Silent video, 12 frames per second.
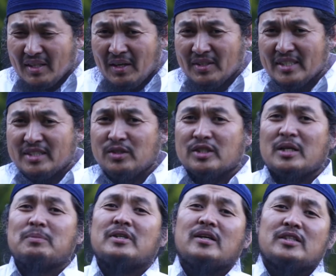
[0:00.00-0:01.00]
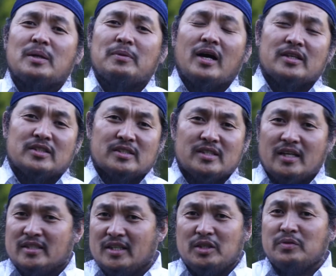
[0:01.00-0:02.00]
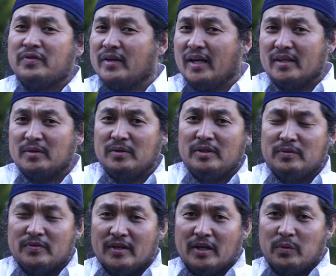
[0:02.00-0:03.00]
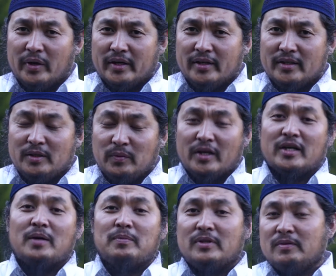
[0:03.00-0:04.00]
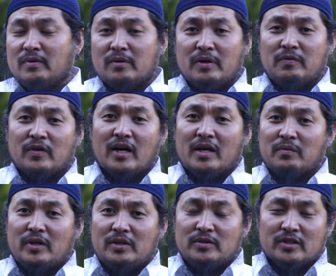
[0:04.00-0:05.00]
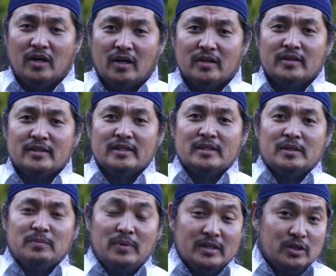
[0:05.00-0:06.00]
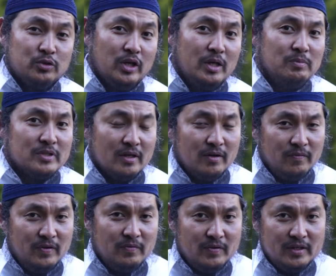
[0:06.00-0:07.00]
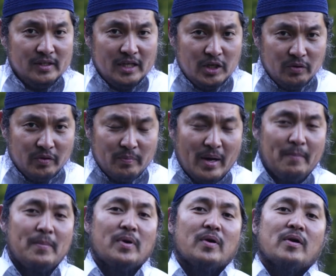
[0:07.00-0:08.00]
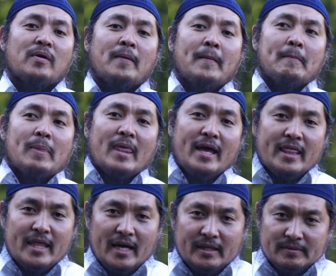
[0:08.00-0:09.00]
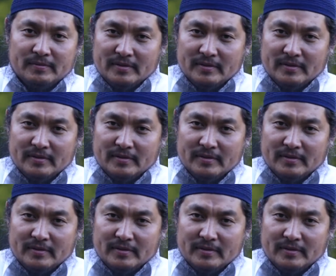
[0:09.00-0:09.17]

are just your subconscious thoughts that you forget quickly, and you wake up and you've already forgotten what you saw. But the dreams are vivid, that you remember, and that,